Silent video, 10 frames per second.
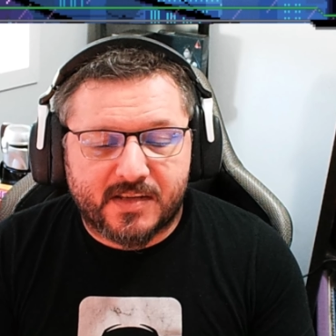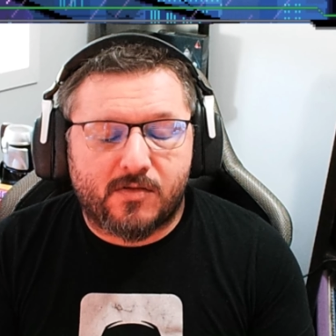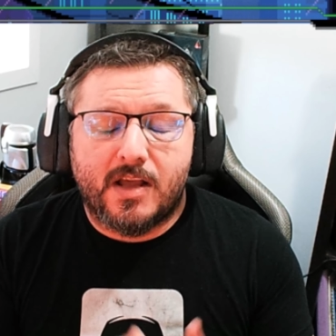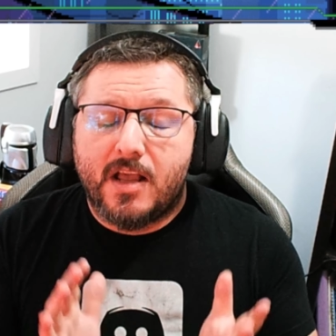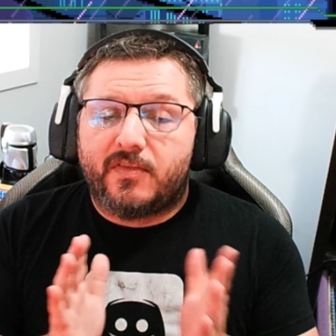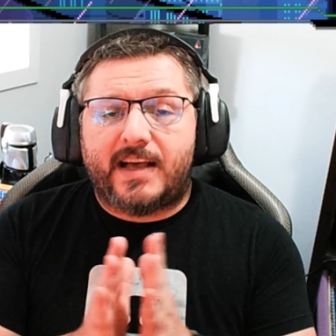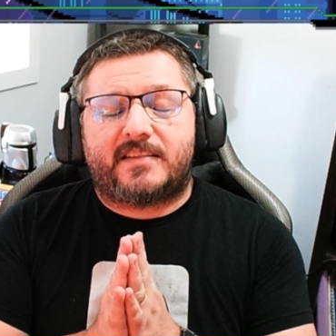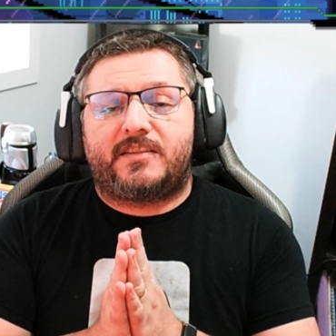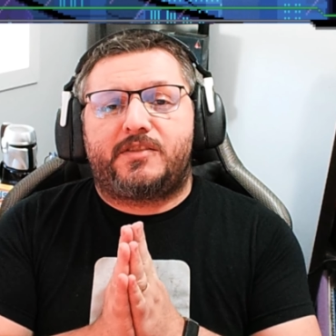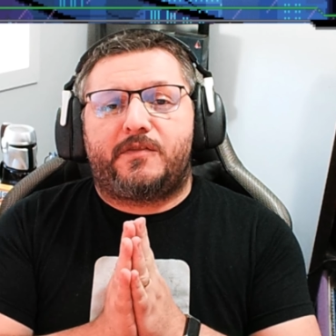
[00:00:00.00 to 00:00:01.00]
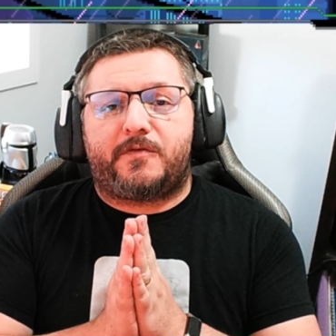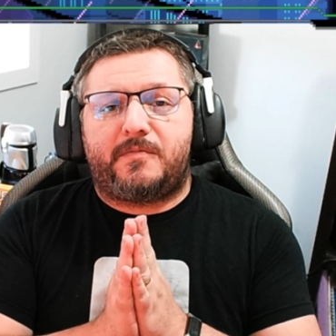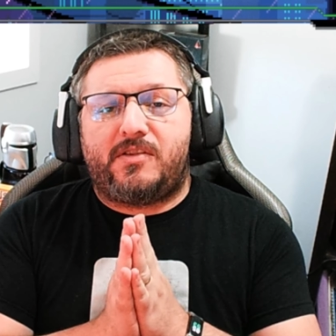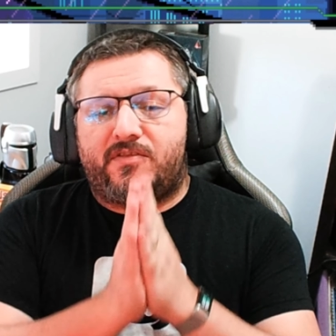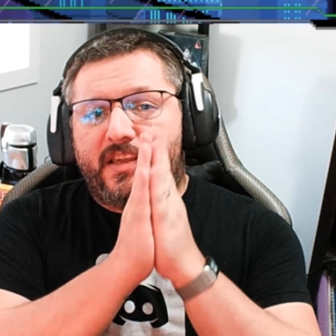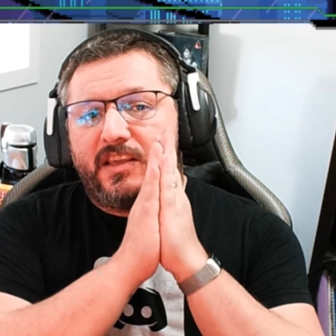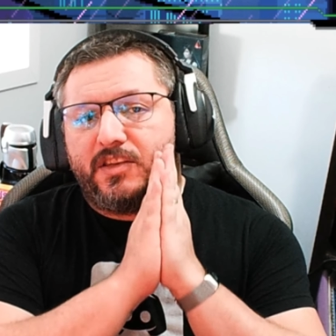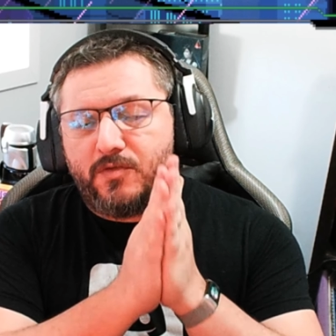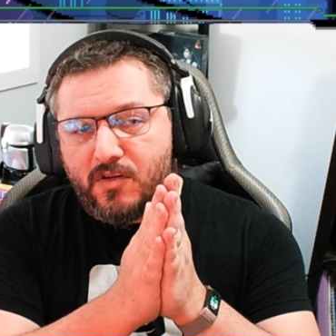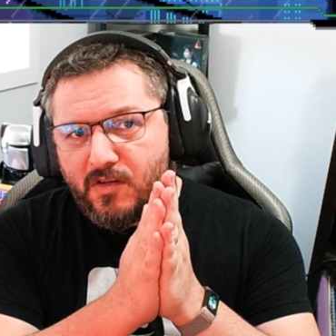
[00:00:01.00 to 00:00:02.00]
So that's going to do it for me.
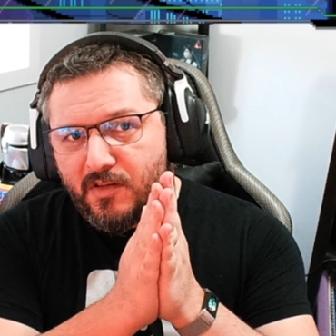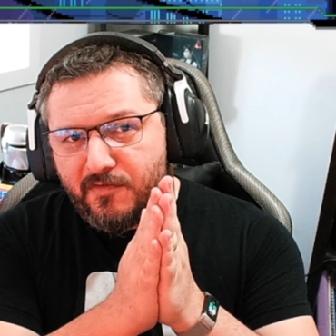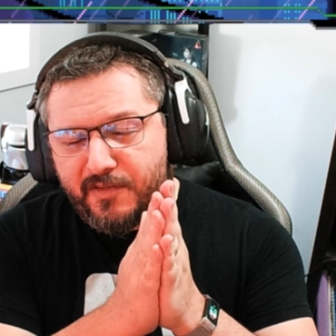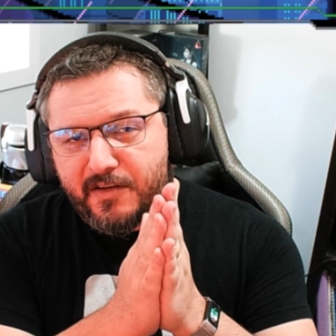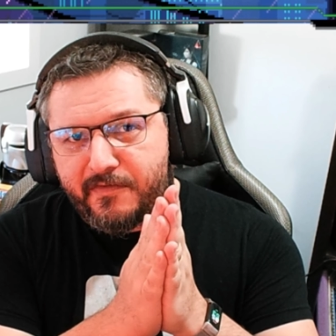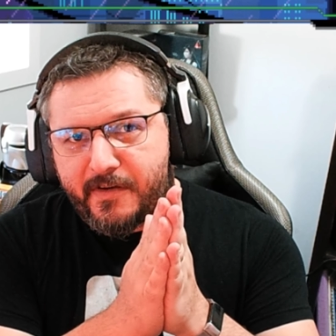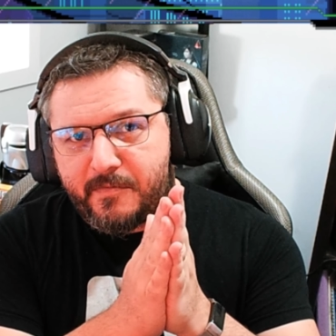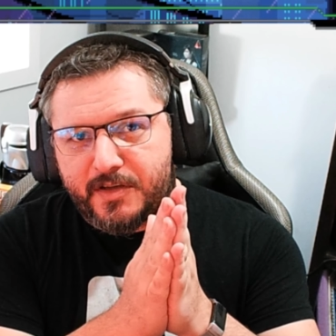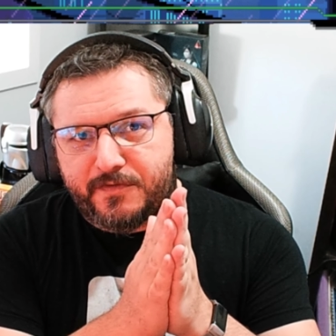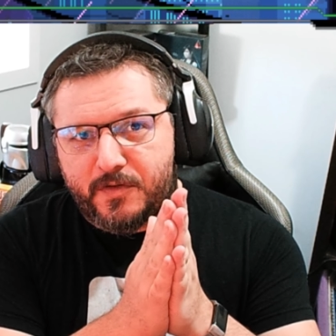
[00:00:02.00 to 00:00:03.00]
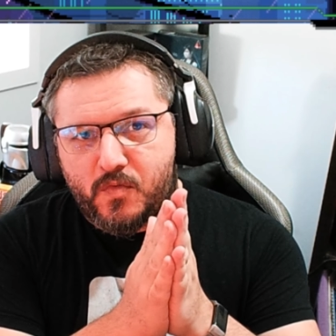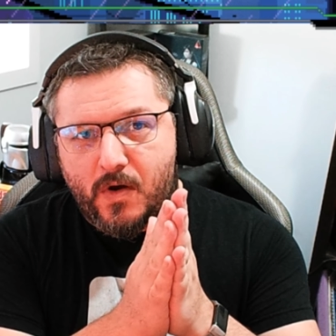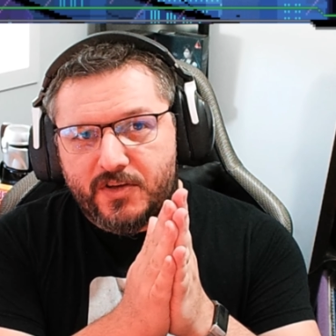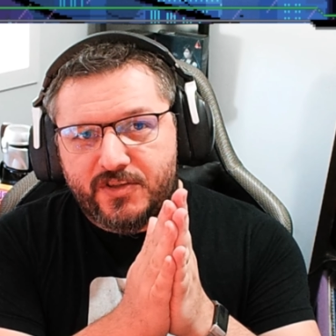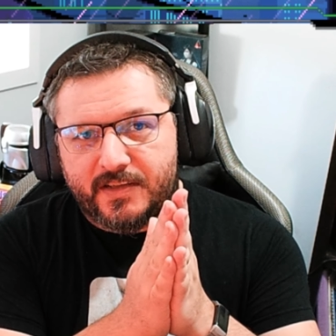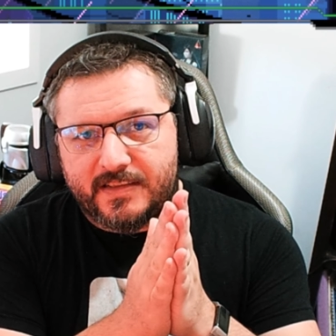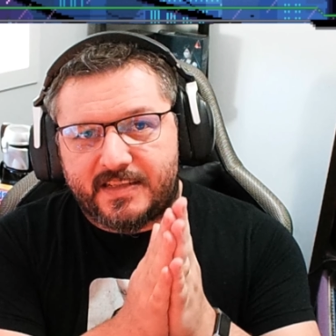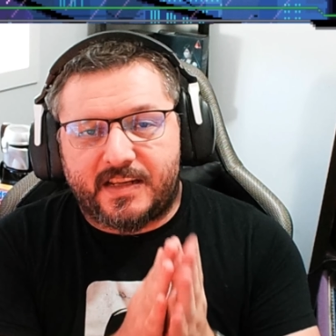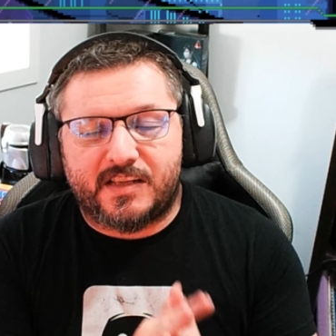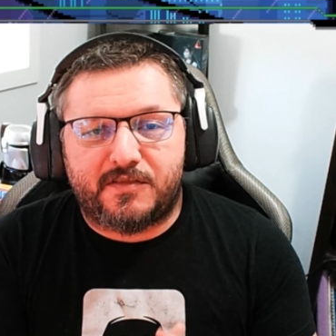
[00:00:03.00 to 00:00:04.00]
Thank you all very, very much for watching
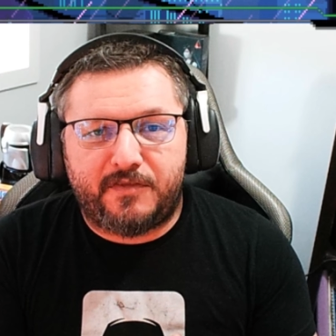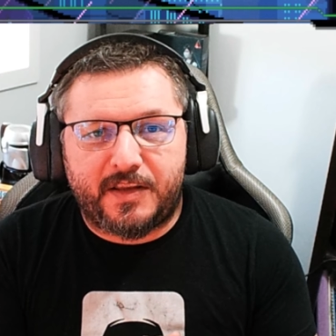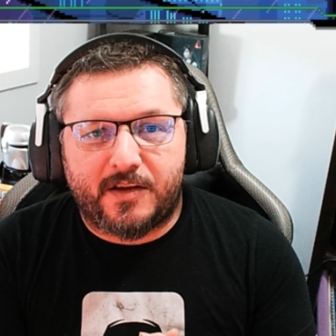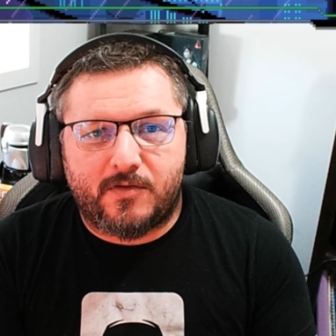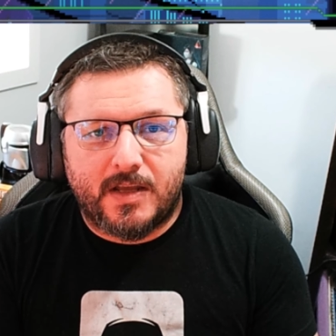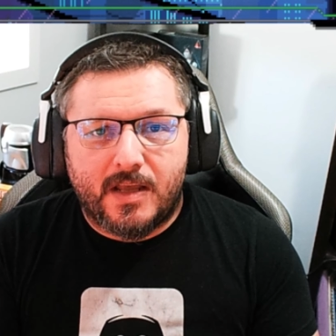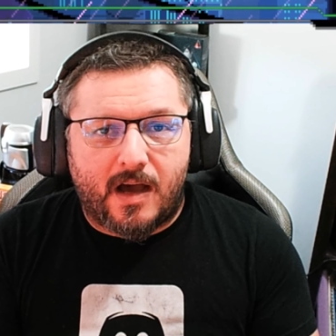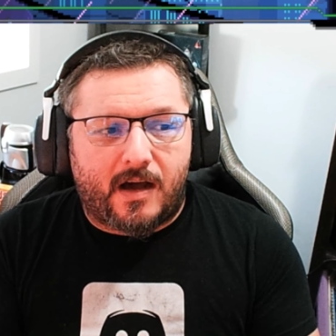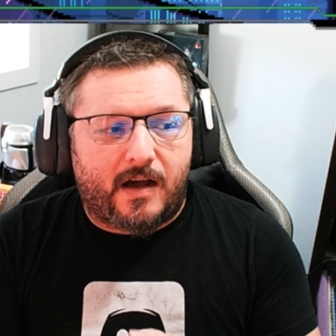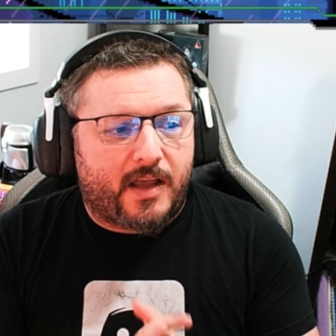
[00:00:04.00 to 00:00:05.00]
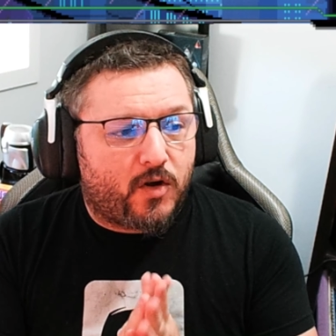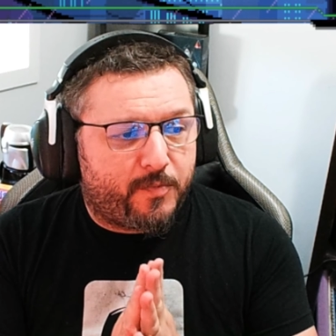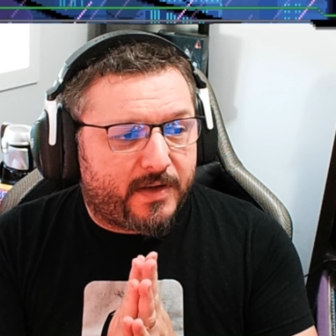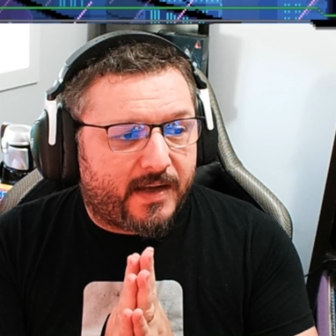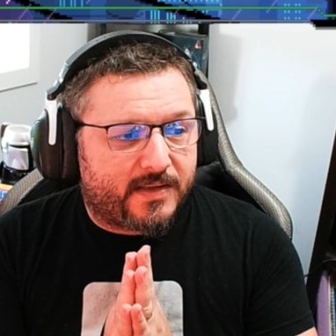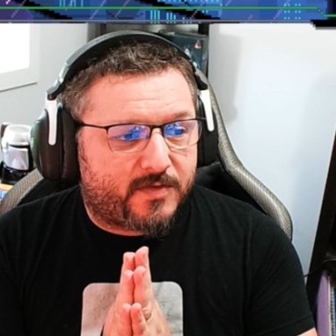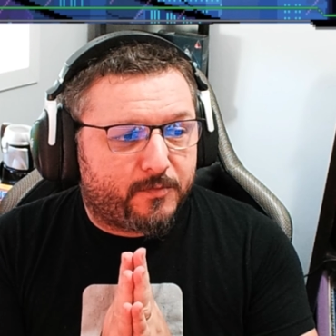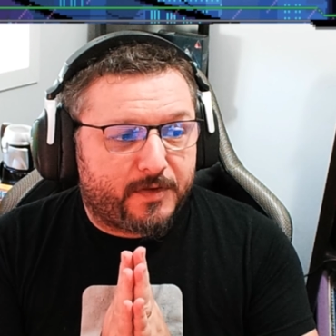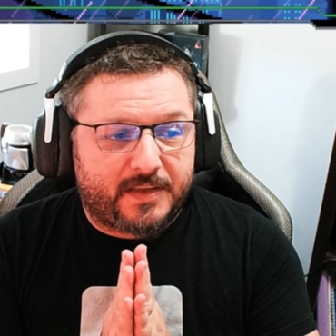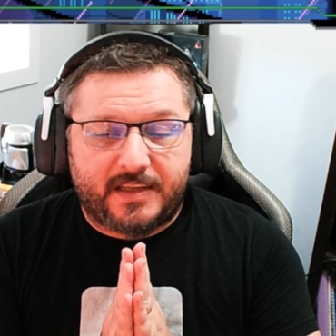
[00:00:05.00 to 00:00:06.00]
today's video. I hope you guys
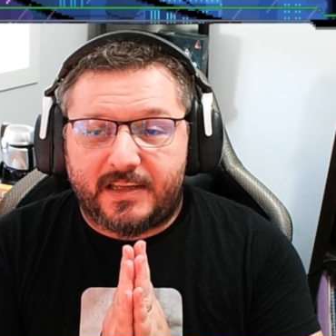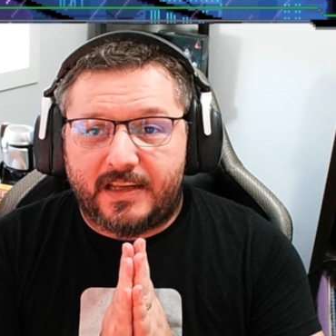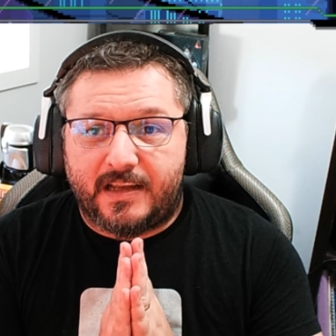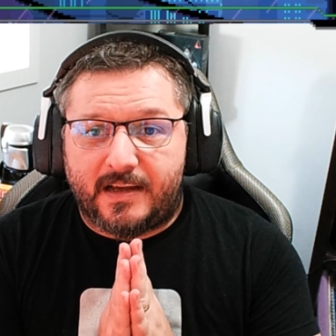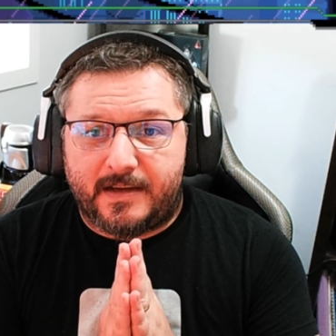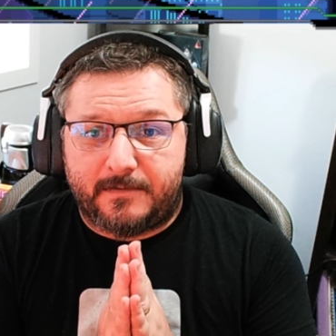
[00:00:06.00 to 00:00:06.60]
really